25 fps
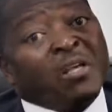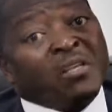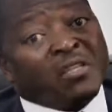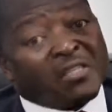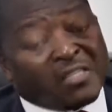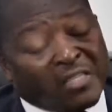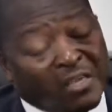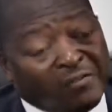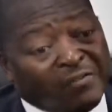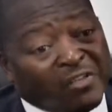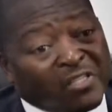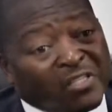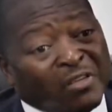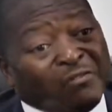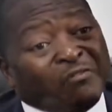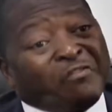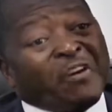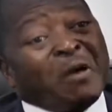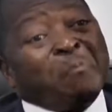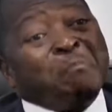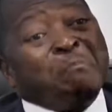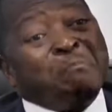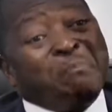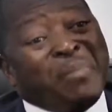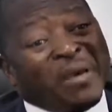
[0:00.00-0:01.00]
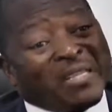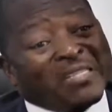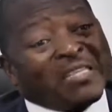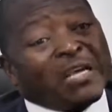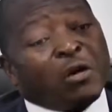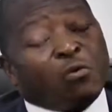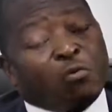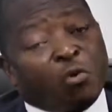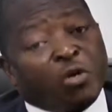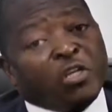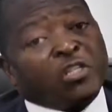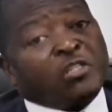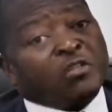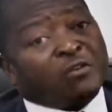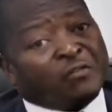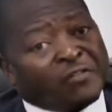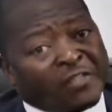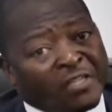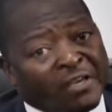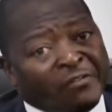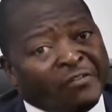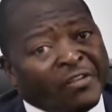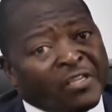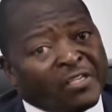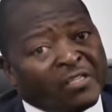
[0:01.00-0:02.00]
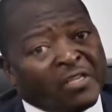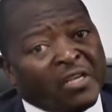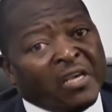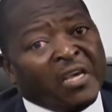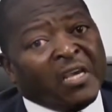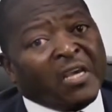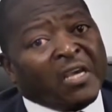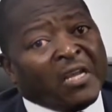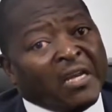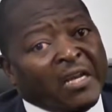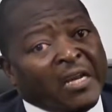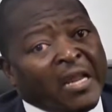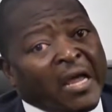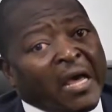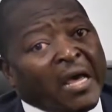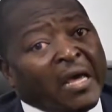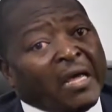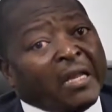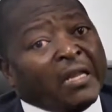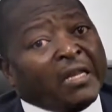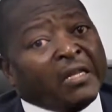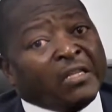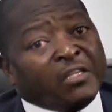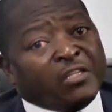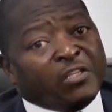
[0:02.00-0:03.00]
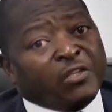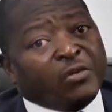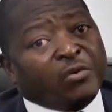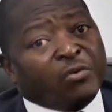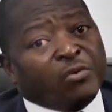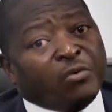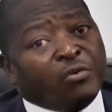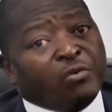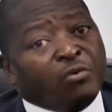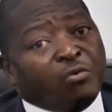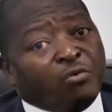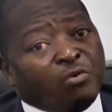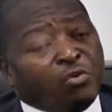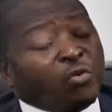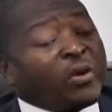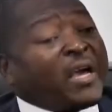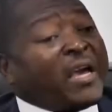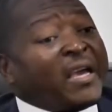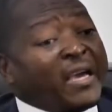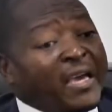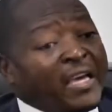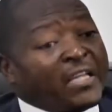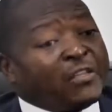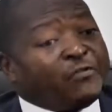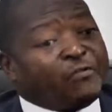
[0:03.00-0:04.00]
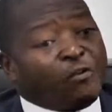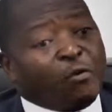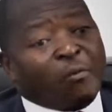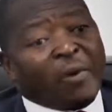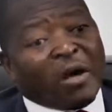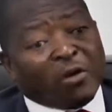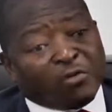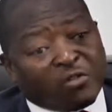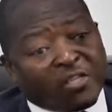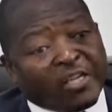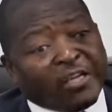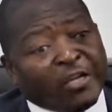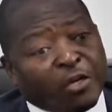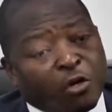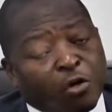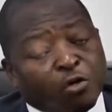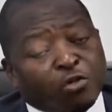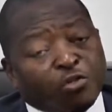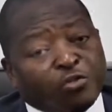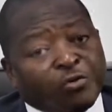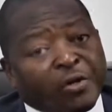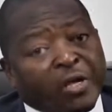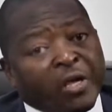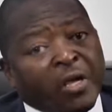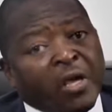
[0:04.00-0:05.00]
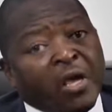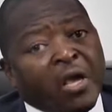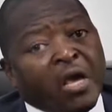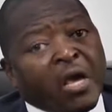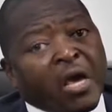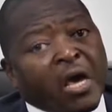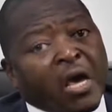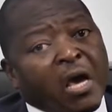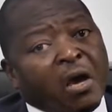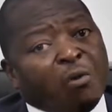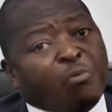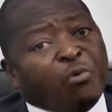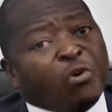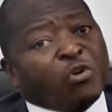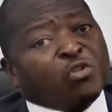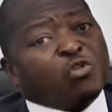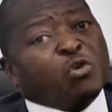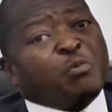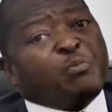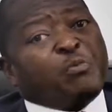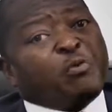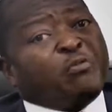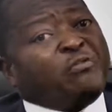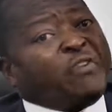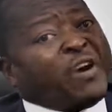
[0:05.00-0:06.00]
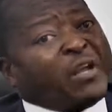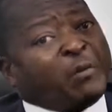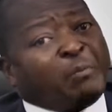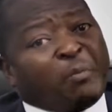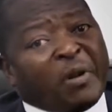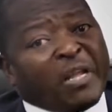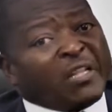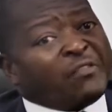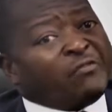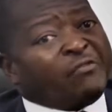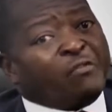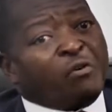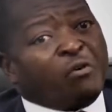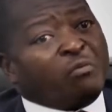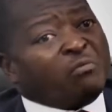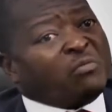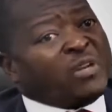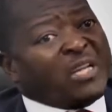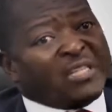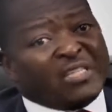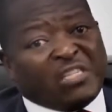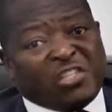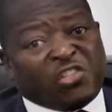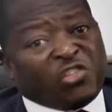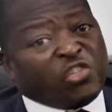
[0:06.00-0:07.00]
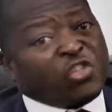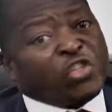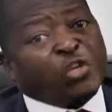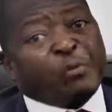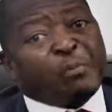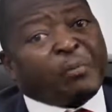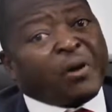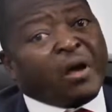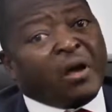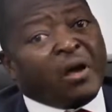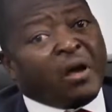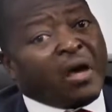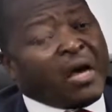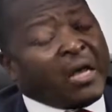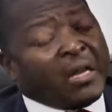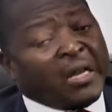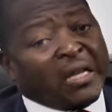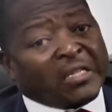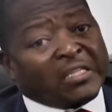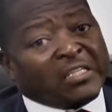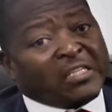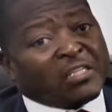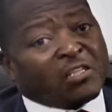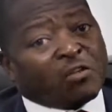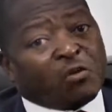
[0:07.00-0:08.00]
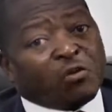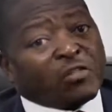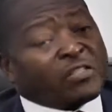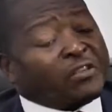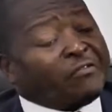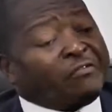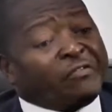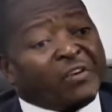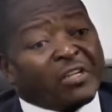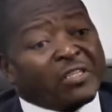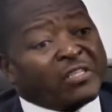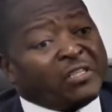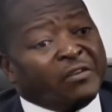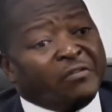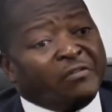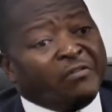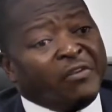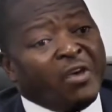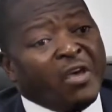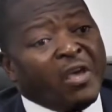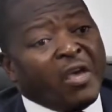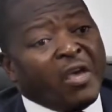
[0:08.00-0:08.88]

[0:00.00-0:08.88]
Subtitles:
service, in fact, better quality of service than you can get from outside the country. We also provide platform that is cheaper and that is cost effective